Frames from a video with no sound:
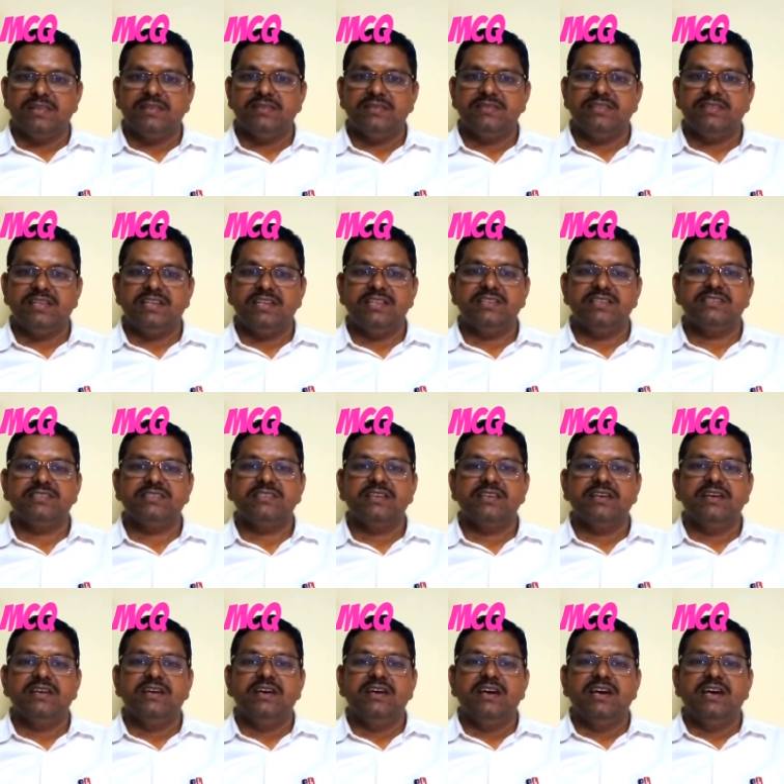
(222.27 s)
that is
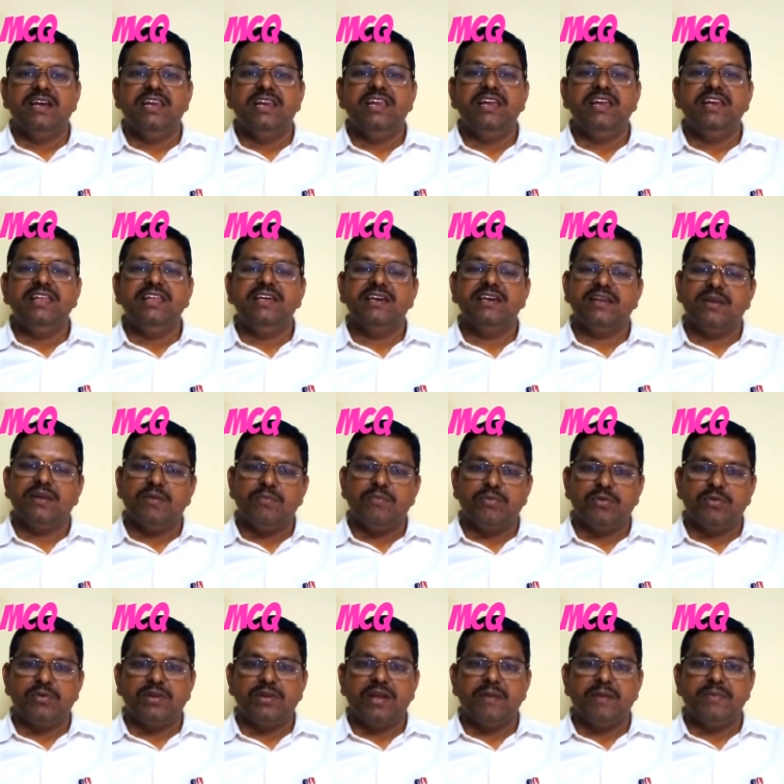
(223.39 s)
linear
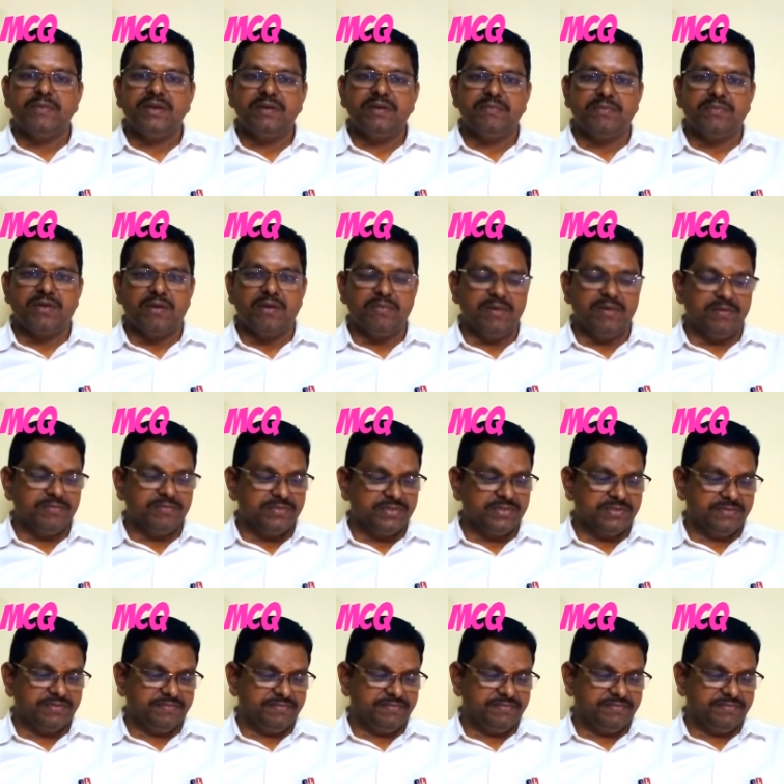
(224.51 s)
programming problems.